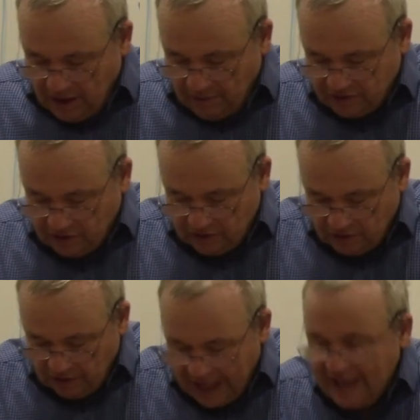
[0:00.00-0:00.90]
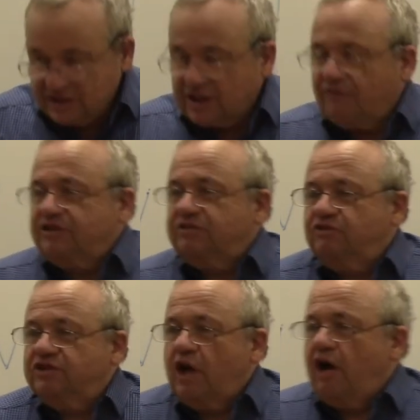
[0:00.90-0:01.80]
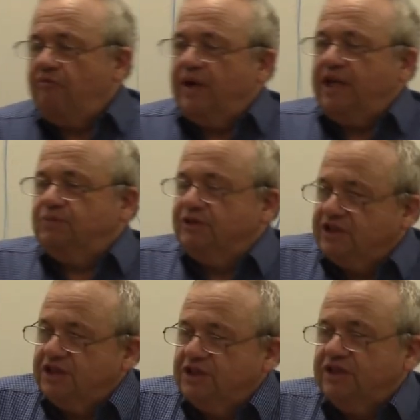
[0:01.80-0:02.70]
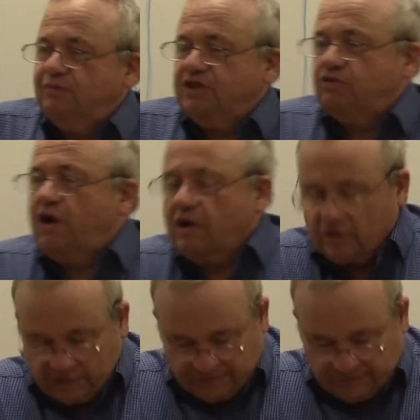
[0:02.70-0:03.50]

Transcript: so a lot of stuff isn't resolved, but his position is much stronger.